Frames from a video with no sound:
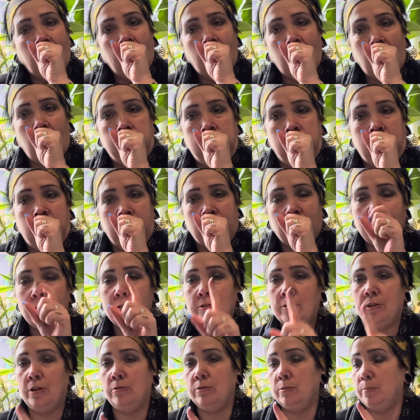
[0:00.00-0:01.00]

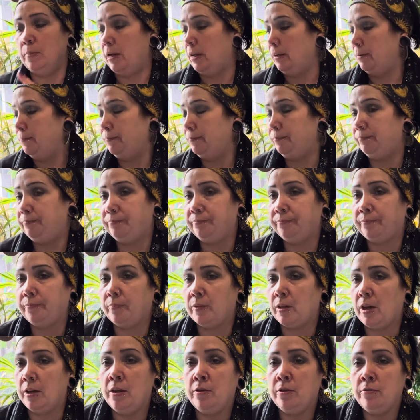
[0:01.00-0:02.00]
Excuse me.
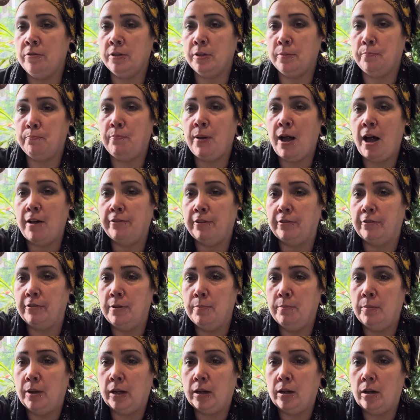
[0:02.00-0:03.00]
There is a buffer
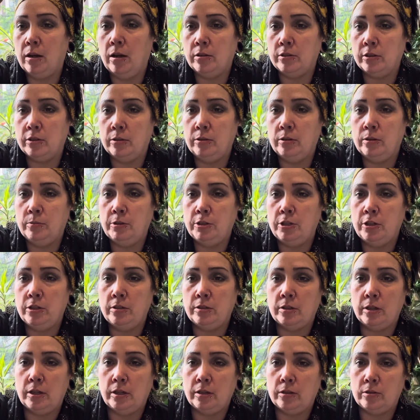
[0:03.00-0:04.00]
in my garden, which
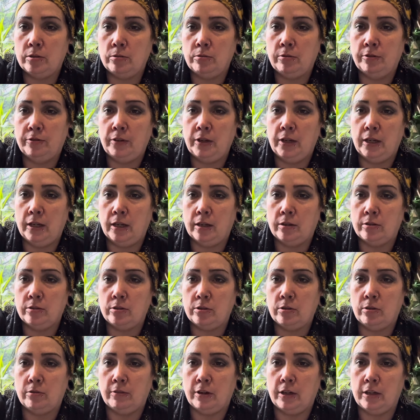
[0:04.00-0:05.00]
is sort of here.
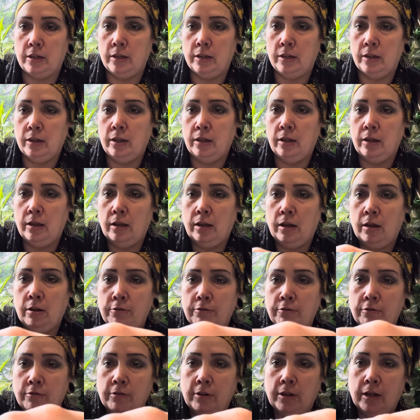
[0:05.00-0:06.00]
Sorry.
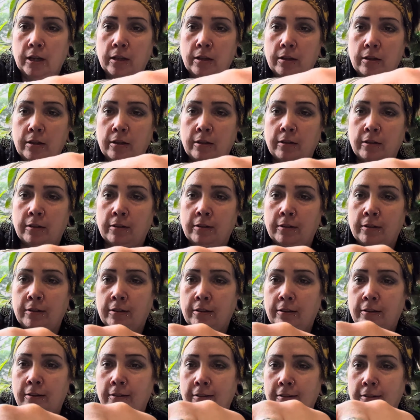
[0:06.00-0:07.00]
Over here.
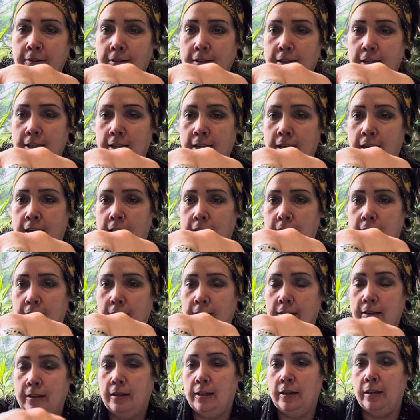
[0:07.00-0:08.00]
Yeah.
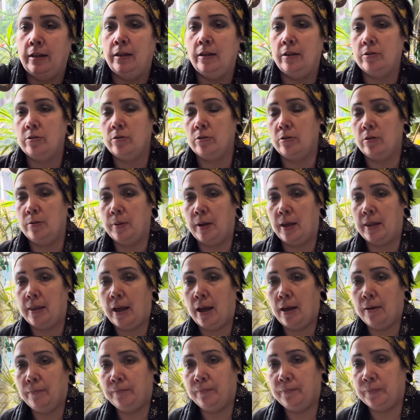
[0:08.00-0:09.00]
Sorry about
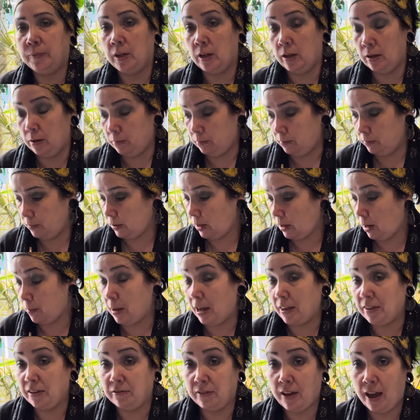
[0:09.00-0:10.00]
that. It's come
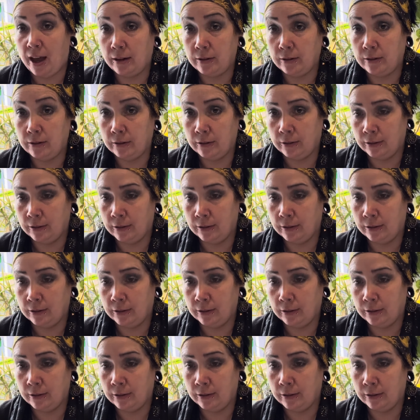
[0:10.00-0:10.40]
out the van.